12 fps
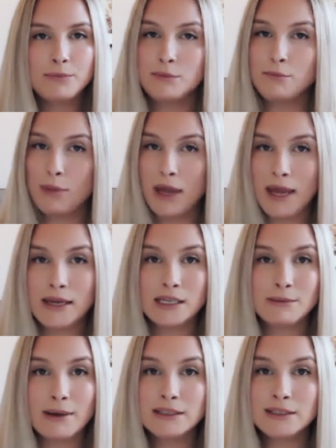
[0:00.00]
paying
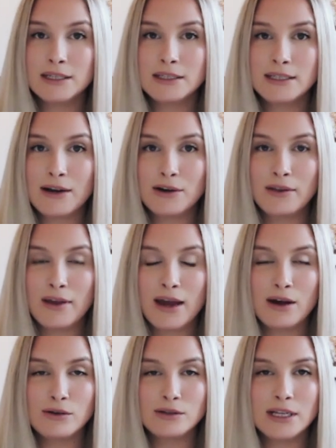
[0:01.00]
expenses down on the
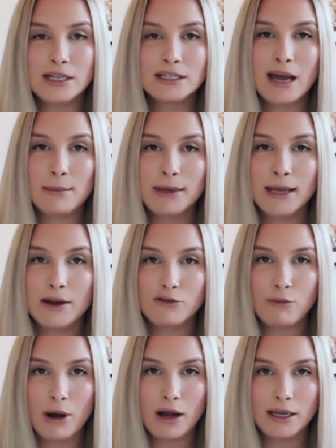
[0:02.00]
house and it's coming out of
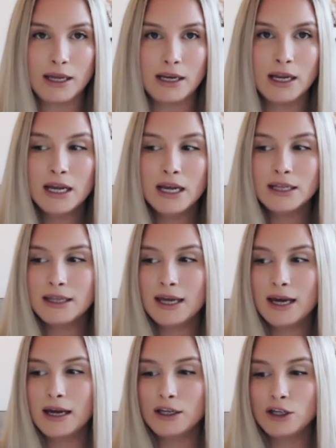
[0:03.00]
pocket.
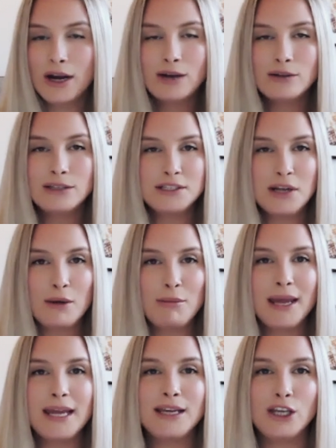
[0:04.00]
That your house is not
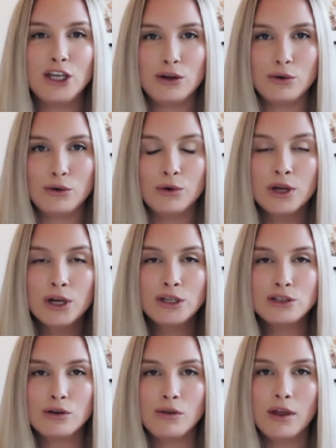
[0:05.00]
paying you.
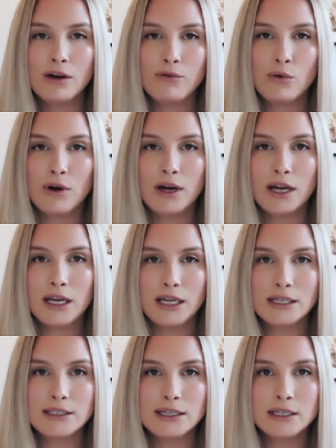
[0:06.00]
So therefore it
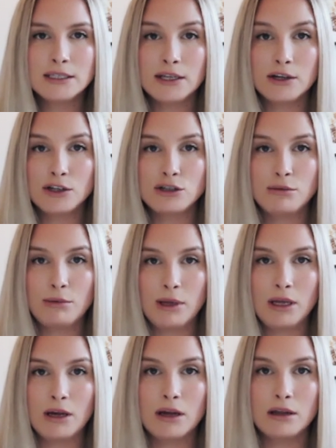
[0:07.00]
is considered to
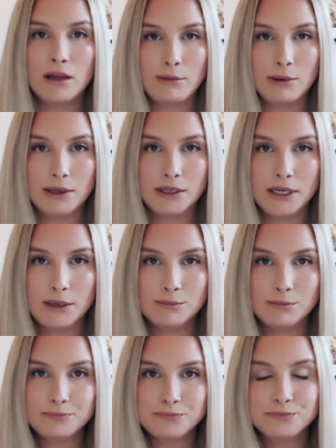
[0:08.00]
be a liability.
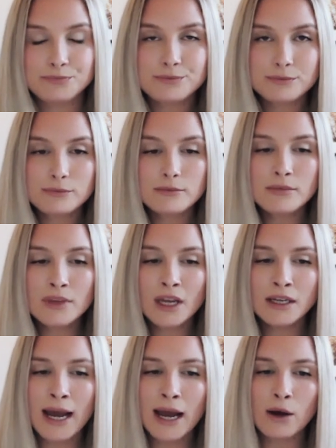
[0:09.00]

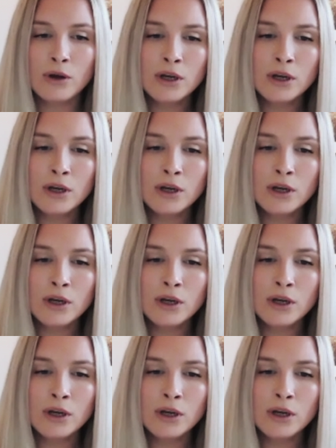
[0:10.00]
Now,